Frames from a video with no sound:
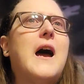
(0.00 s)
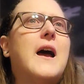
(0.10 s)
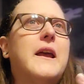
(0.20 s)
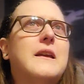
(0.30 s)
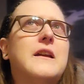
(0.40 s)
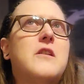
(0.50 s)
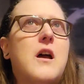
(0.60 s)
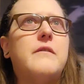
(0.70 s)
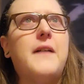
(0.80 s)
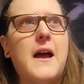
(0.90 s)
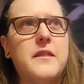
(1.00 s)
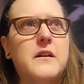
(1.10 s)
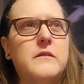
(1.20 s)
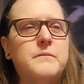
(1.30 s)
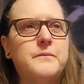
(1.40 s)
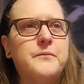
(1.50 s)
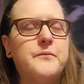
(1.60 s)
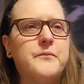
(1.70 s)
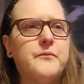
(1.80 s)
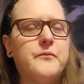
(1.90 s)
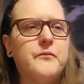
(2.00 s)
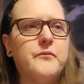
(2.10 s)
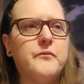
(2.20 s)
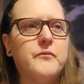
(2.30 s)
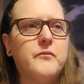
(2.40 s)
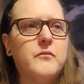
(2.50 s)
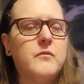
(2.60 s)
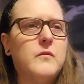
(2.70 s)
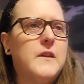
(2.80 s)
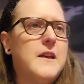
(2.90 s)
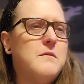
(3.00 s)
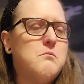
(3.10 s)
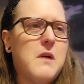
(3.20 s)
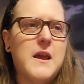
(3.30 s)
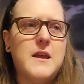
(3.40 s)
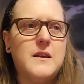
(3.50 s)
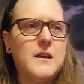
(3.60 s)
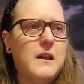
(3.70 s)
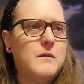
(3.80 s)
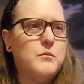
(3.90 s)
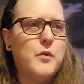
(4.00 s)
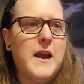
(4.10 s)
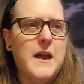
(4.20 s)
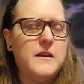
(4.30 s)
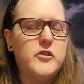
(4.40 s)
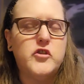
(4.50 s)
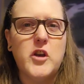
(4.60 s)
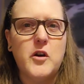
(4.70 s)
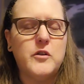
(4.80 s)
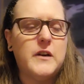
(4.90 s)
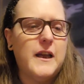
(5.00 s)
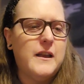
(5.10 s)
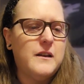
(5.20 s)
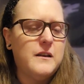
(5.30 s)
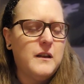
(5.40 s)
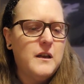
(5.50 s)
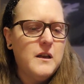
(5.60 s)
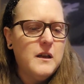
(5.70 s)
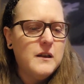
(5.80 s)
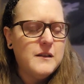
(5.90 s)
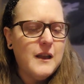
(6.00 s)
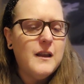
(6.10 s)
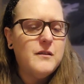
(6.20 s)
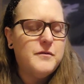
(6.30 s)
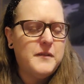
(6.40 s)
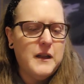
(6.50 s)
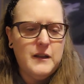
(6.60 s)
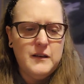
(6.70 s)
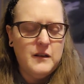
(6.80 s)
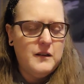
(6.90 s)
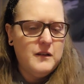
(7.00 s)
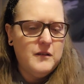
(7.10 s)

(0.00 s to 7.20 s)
I cannot fathom that Mike and Brad and Joe and Dave and